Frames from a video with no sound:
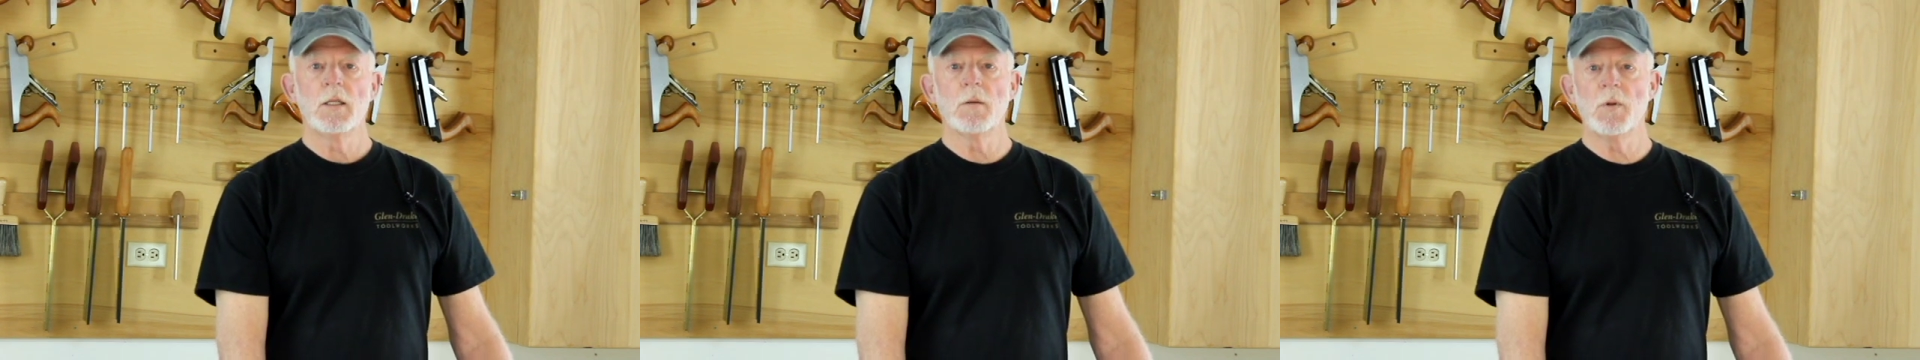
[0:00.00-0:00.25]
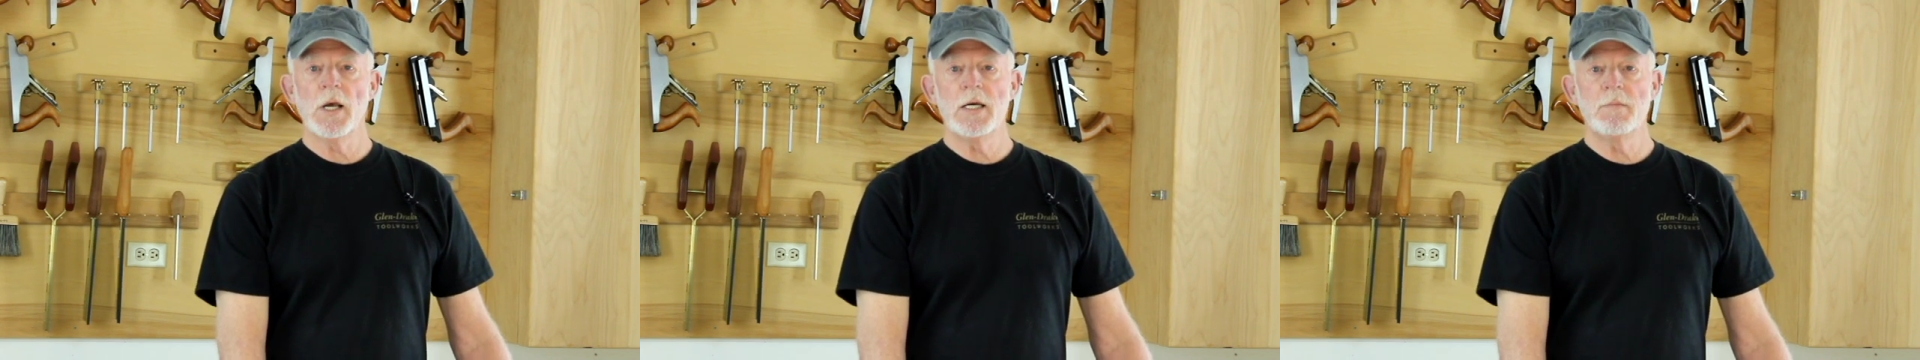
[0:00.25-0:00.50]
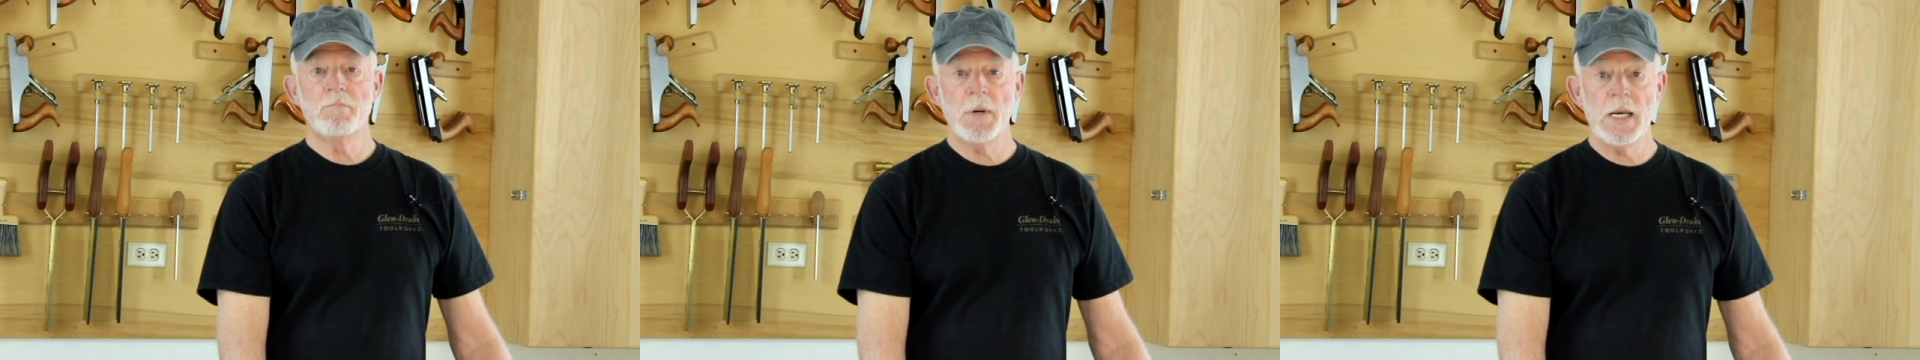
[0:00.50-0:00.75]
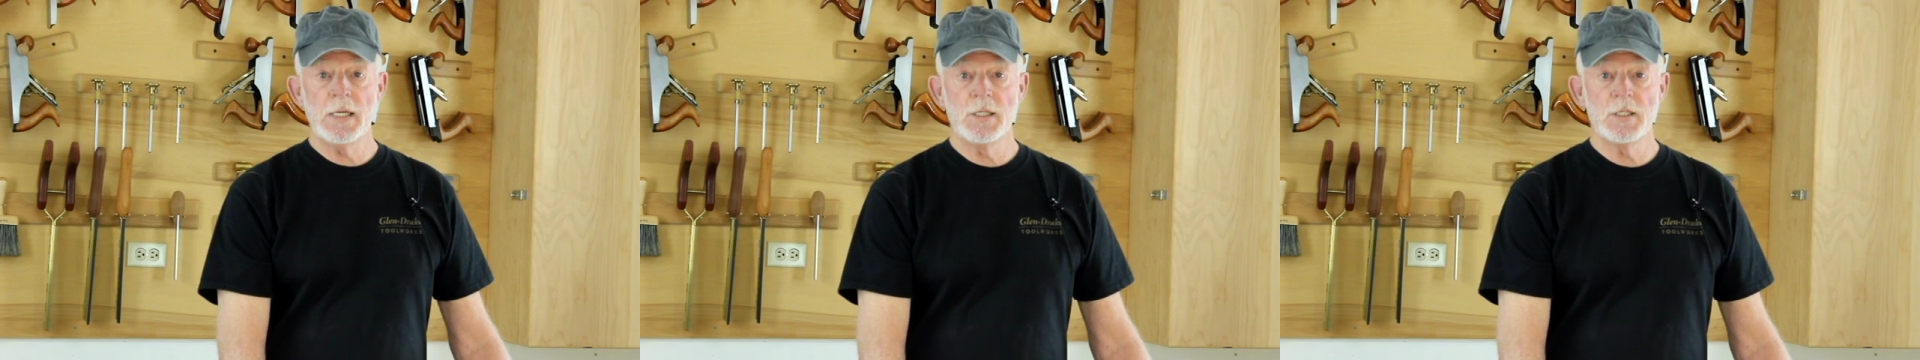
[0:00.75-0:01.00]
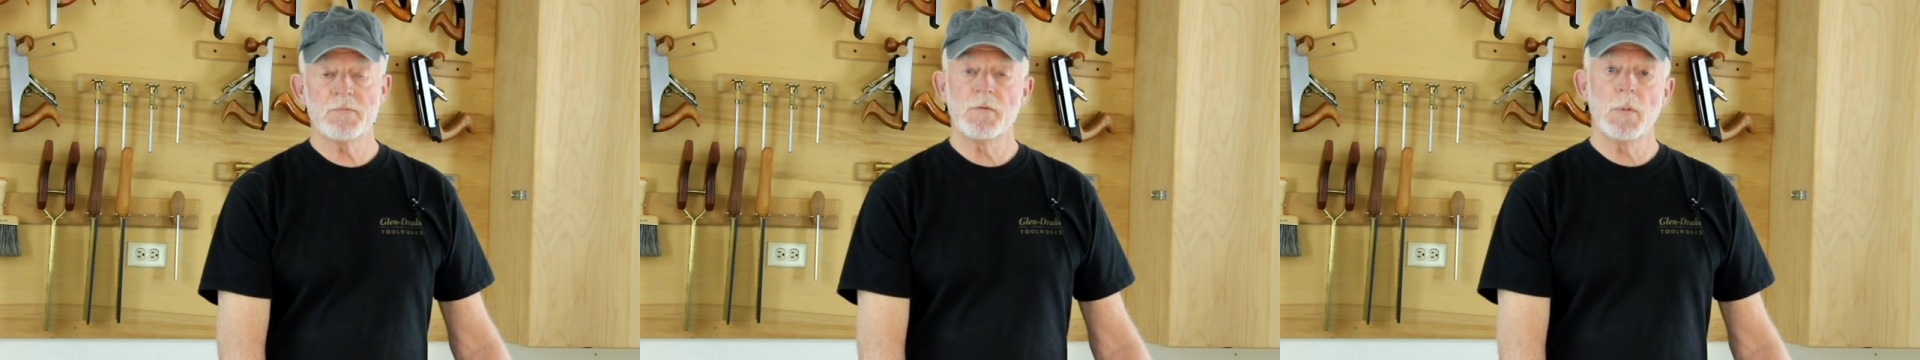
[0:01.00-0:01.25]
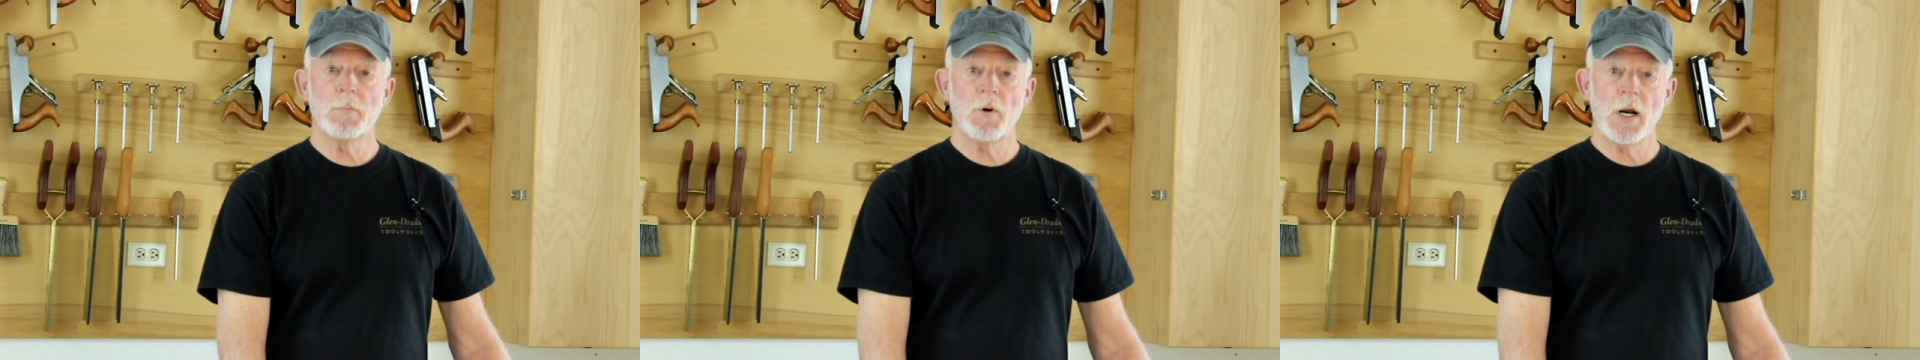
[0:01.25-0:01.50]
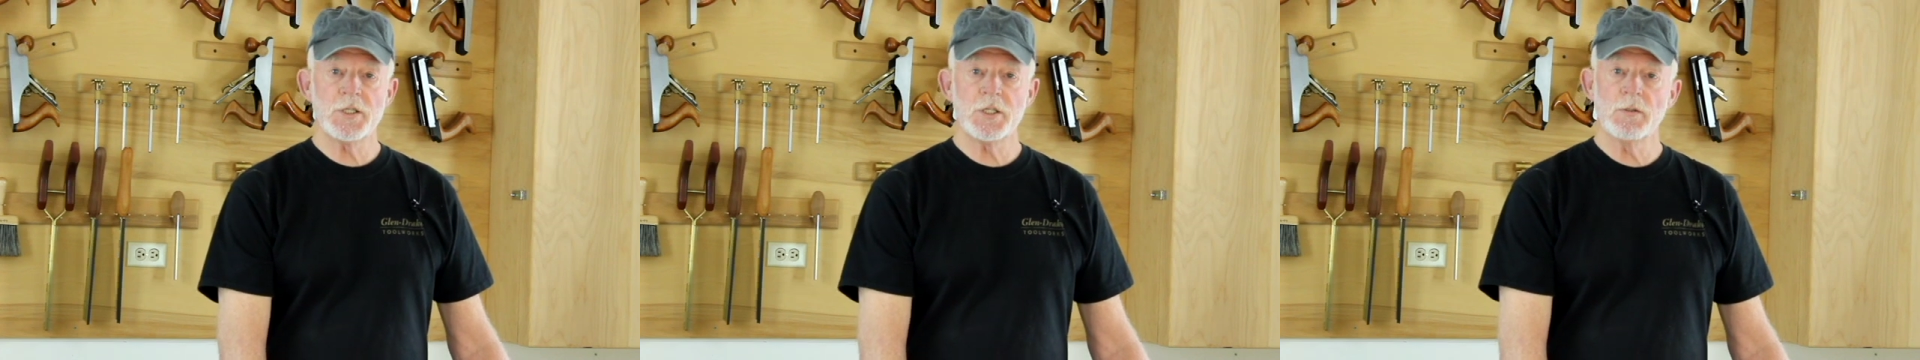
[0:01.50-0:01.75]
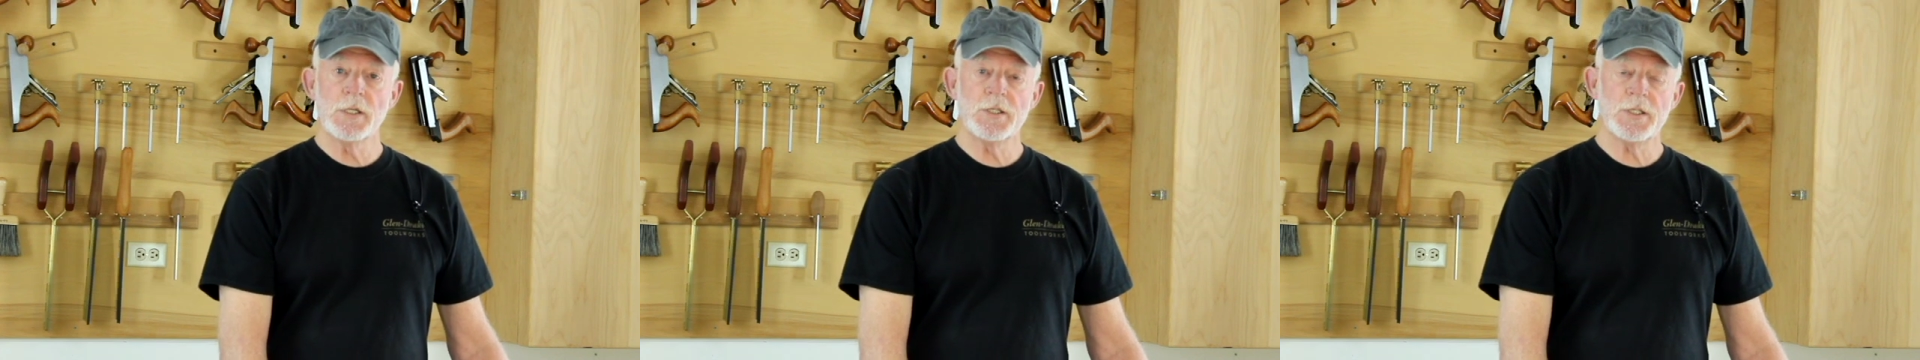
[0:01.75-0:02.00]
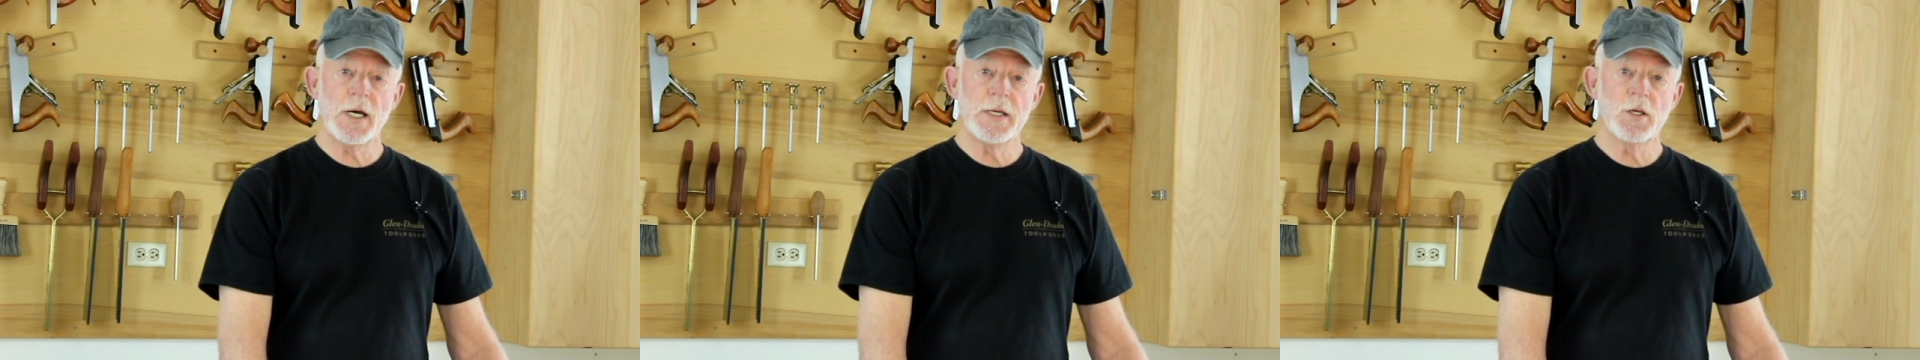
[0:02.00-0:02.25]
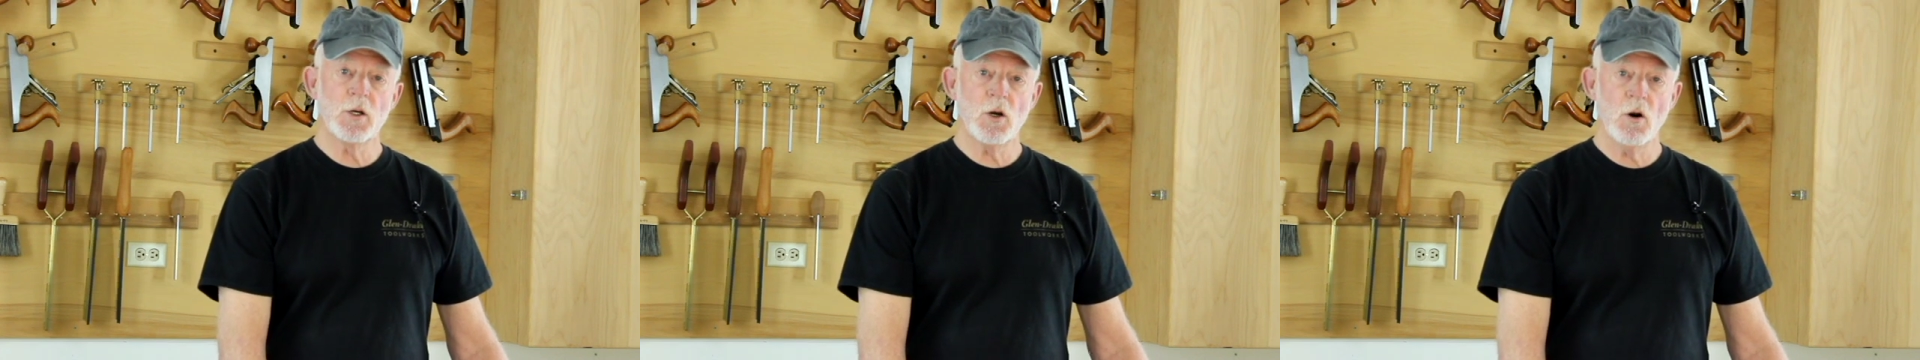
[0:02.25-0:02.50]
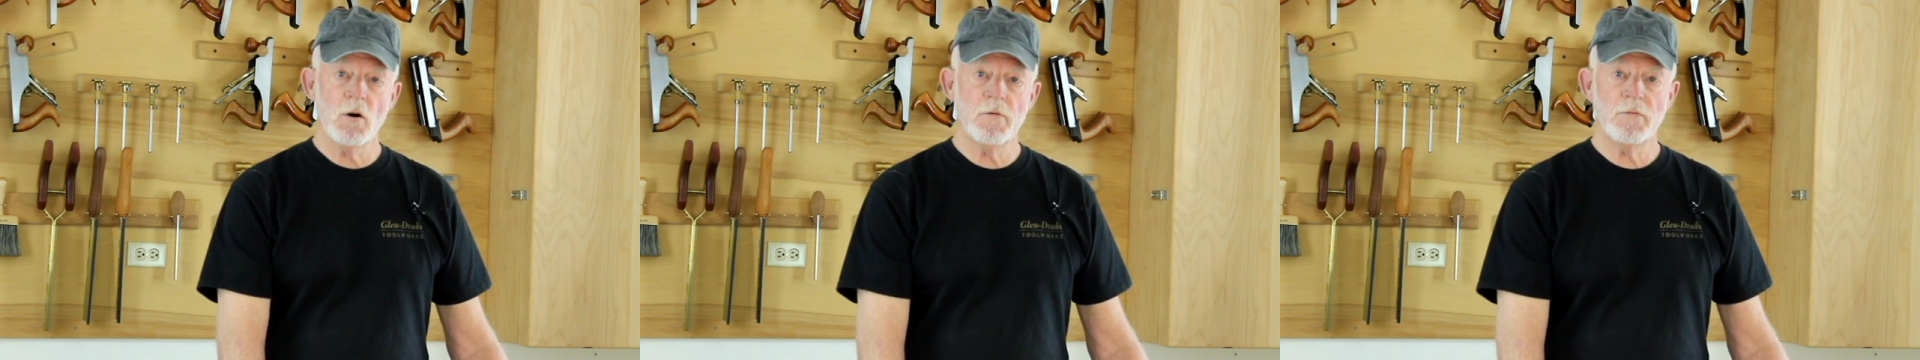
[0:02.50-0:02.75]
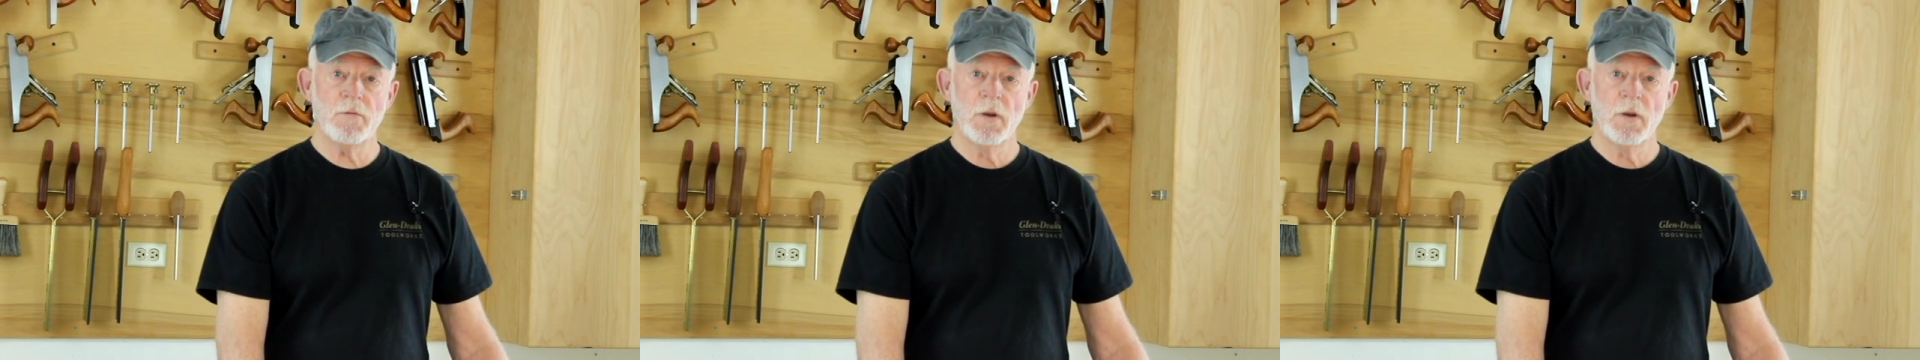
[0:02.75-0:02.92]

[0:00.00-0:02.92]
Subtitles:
The blade bends from the pressure inside the kerf